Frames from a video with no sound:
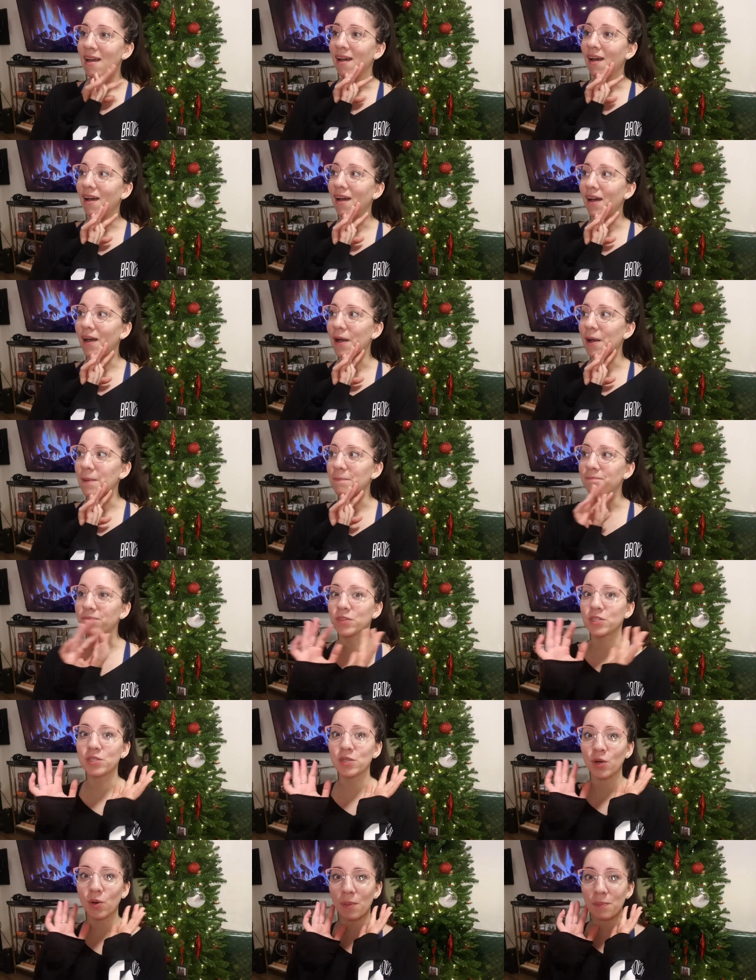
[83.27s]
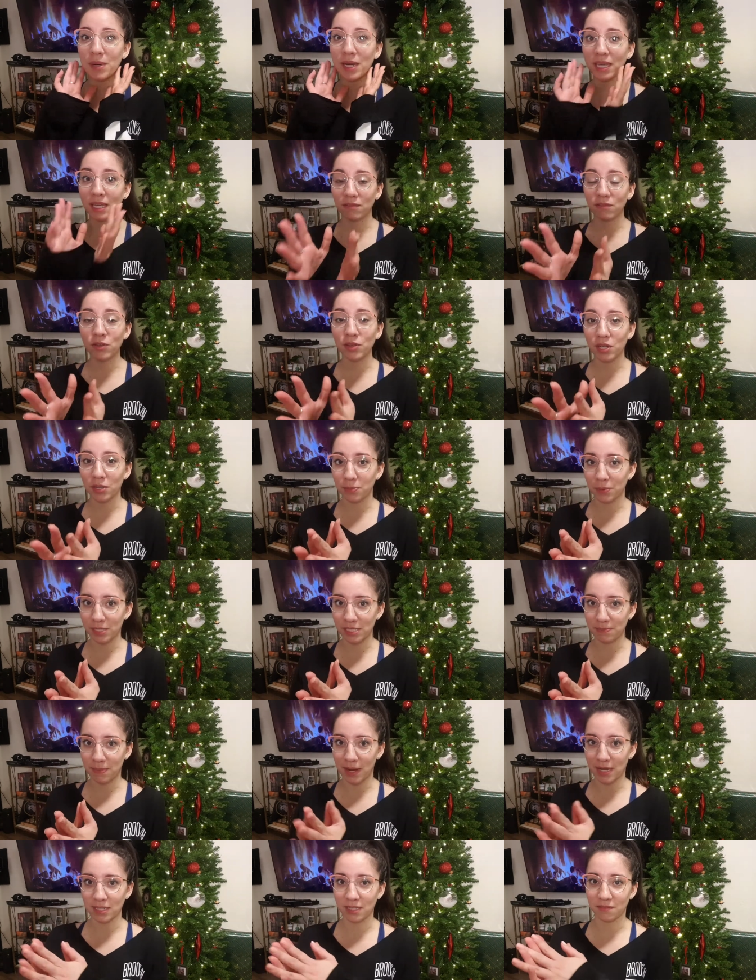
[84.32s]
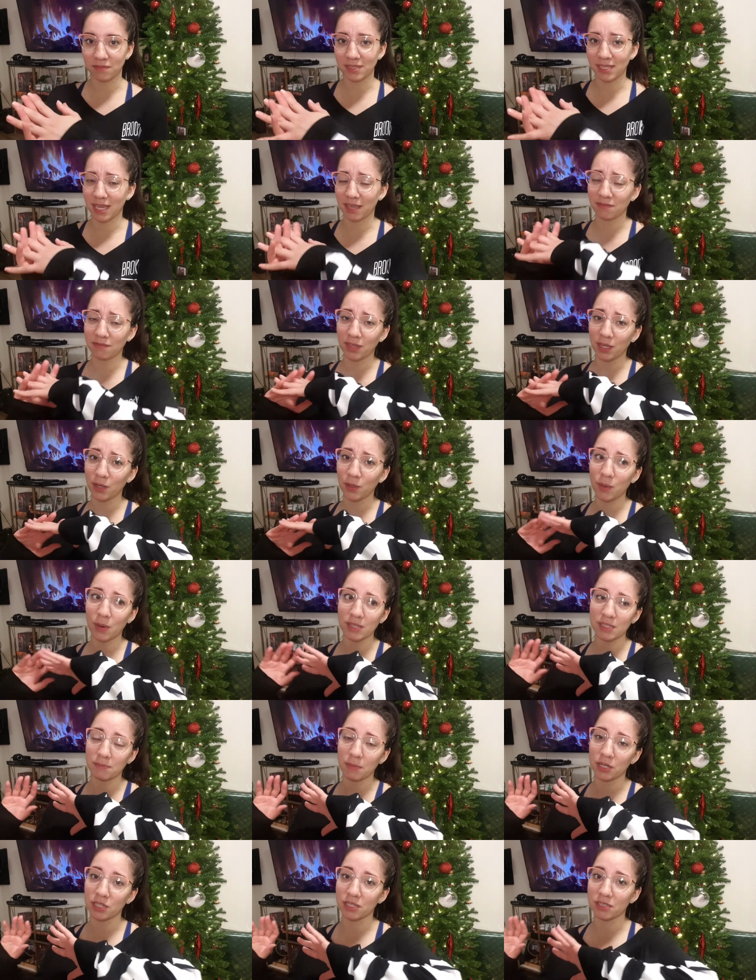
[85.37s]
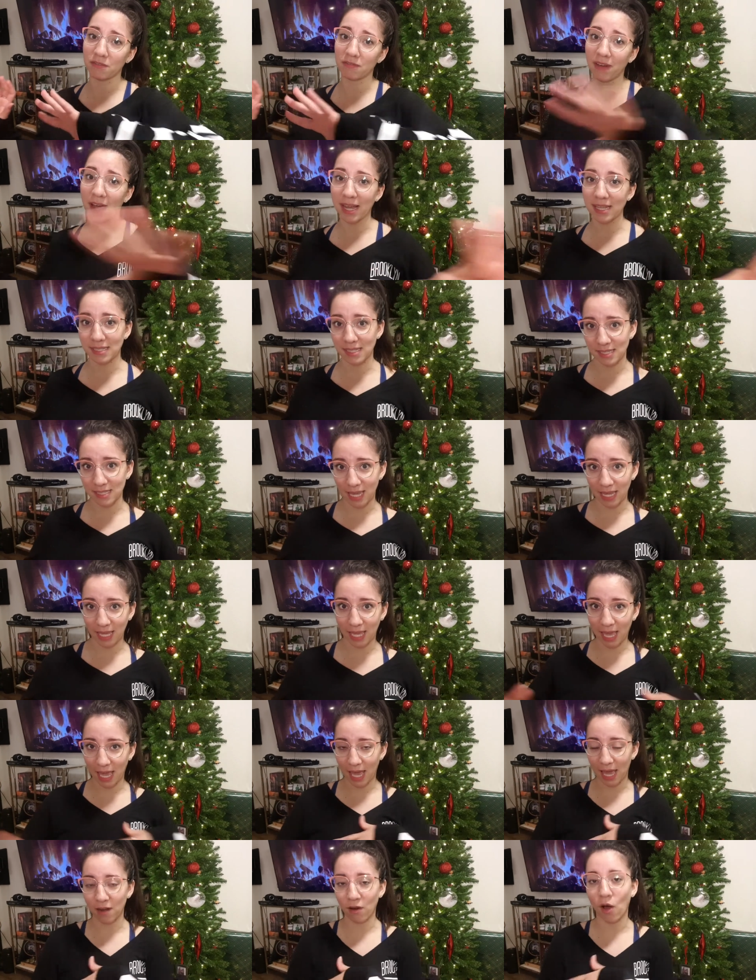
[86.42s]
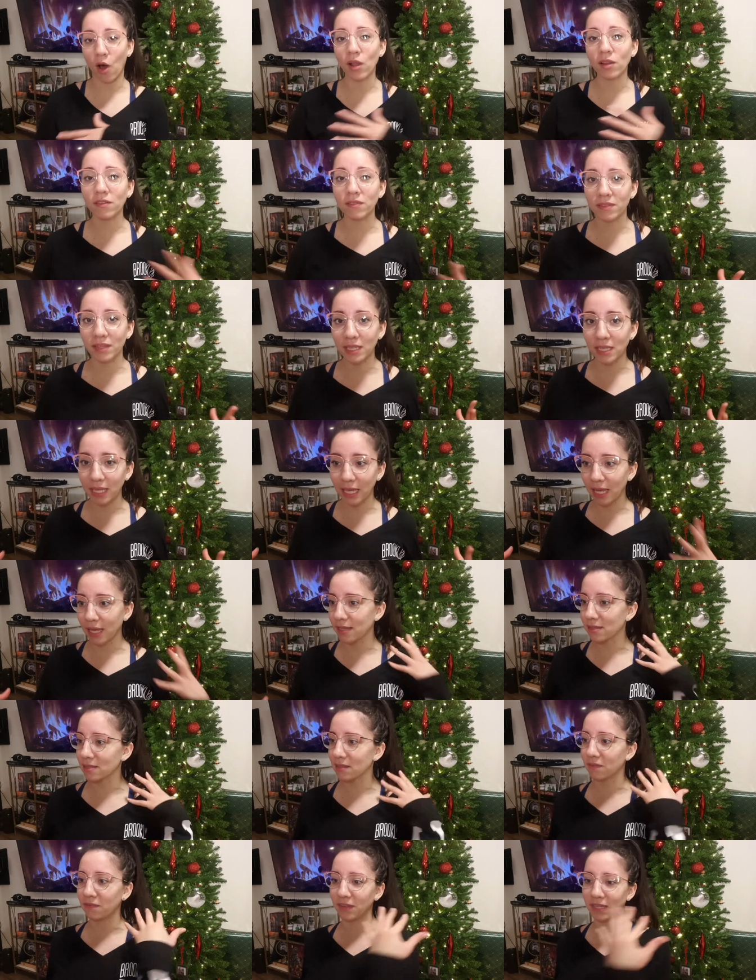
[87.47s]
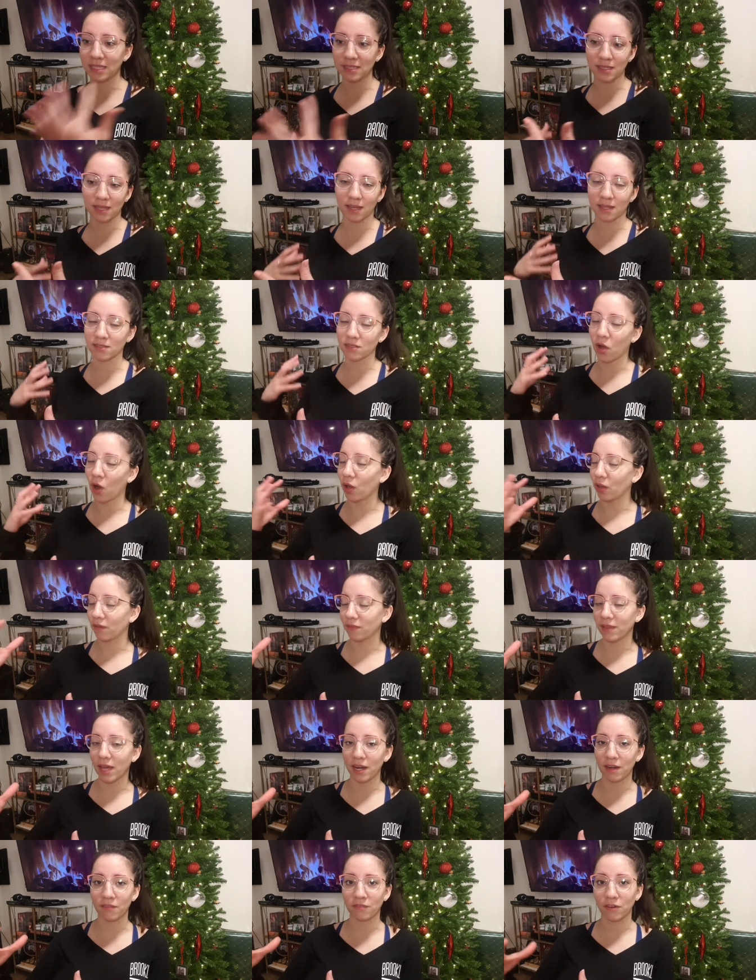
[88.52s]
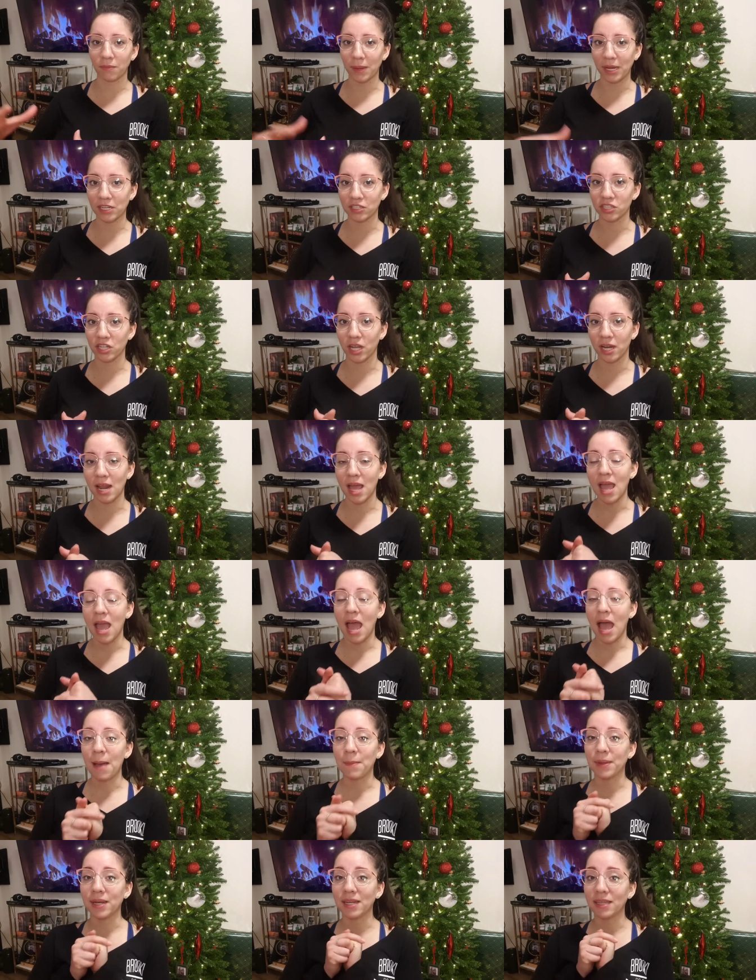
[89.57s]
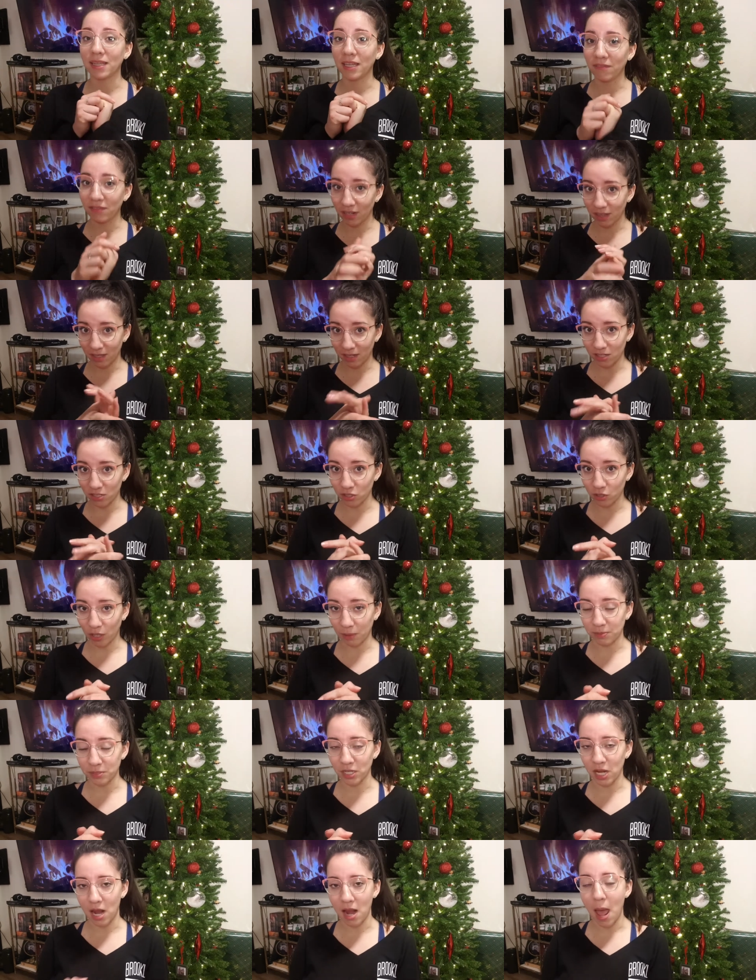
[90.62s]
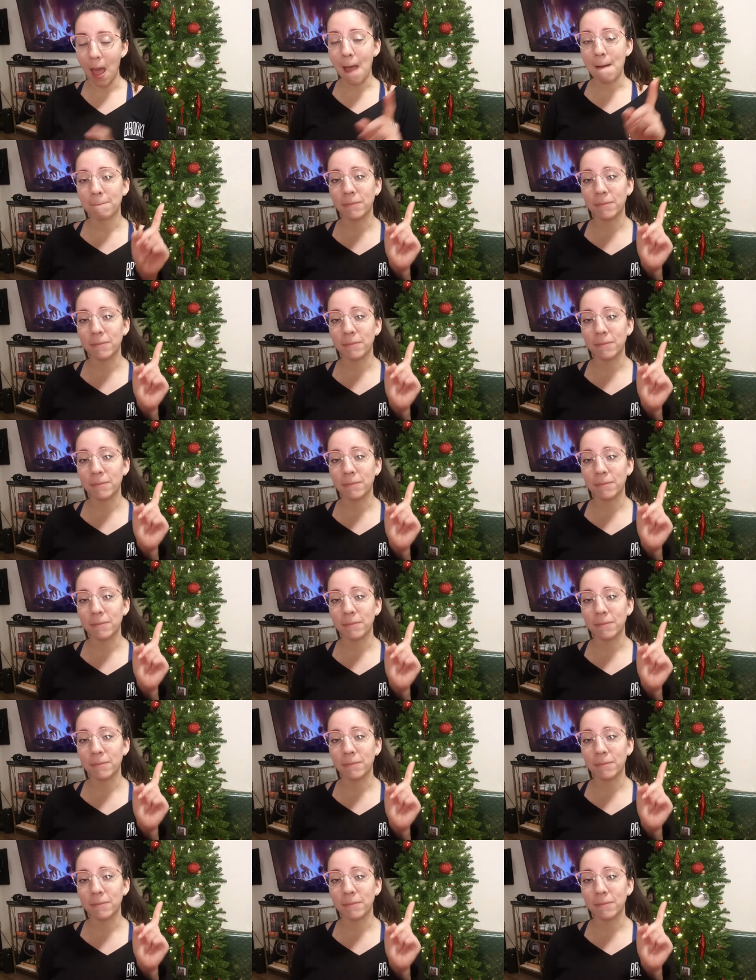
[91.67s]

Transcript: Um, so I'm going to give you their perspectives, give you as much advice as I can, all of the links, the visas, all of that information. I'm going to leave it in the description.